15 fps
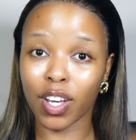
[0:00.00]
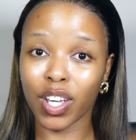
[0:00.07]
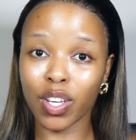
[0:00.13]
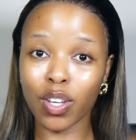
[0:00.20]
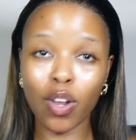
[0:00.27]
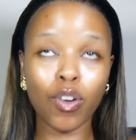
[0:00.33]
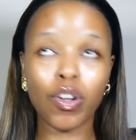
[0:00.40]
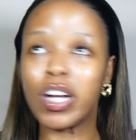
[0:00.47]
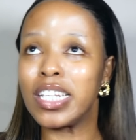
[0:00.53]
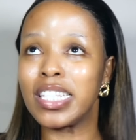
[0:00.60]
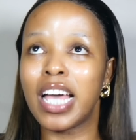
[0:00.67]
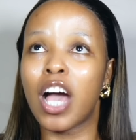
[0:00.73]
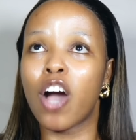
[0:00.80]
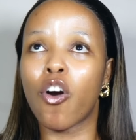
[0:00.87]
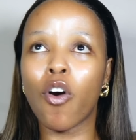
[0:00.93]
You know, because
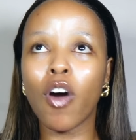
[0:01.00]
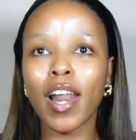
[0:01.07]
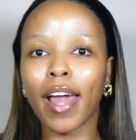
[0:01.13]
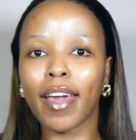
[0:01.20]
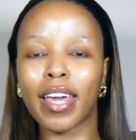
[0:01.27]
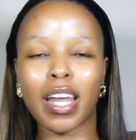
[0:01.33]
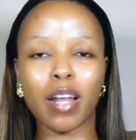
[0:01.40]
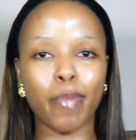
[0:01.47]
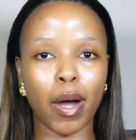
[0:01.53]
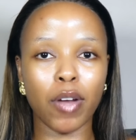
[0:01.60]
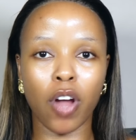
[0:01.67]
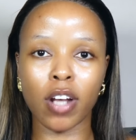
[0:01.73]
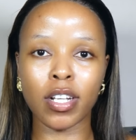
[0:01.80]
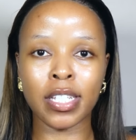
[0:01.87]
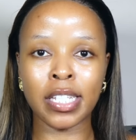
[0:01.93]
all I cared about,
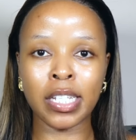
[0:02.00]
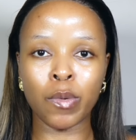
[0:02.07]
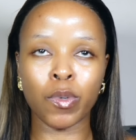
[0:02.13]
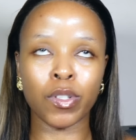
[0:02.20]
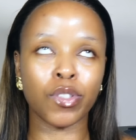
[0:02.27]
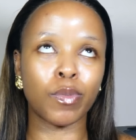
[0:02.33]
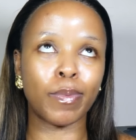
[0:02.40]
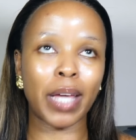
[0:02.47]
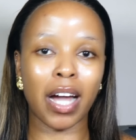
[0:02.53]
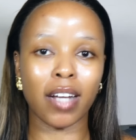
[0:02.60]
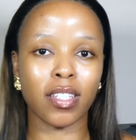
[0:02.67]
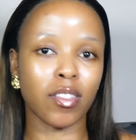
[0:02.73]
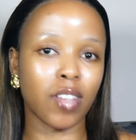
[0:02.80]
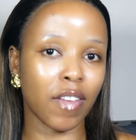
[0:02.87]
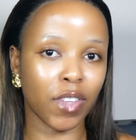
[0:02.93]
honestly, was to be out
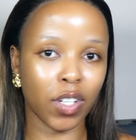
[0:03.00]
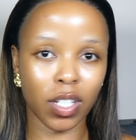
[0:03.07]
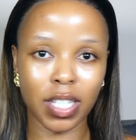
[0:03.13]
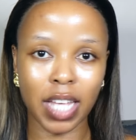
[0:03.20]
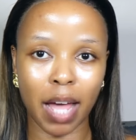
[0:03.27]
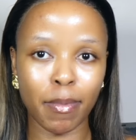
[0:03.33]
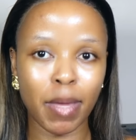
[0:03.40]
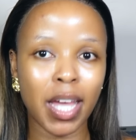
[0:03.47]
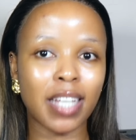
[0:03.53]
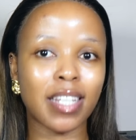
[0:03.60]
and to have a good time.